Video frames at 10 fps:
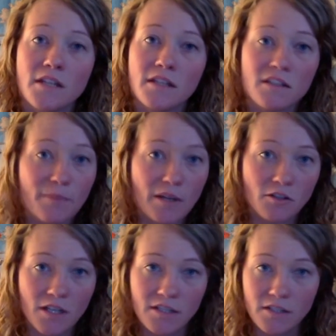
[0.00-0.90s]
in
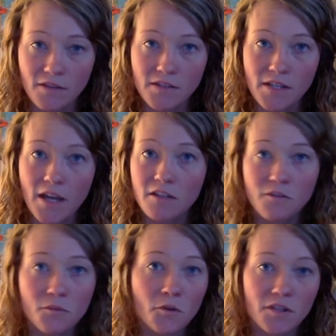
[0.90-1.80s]
specialized stuff sacks
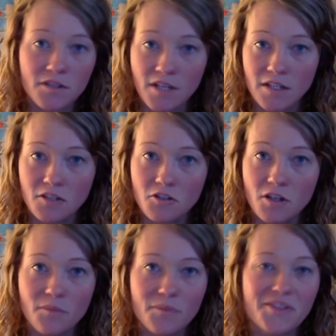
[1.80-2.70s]
for more extended
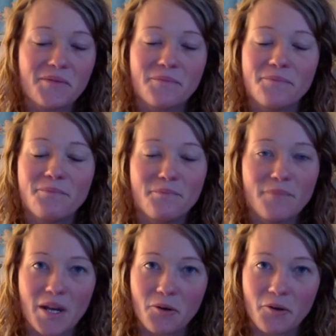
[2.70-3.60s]
trips to better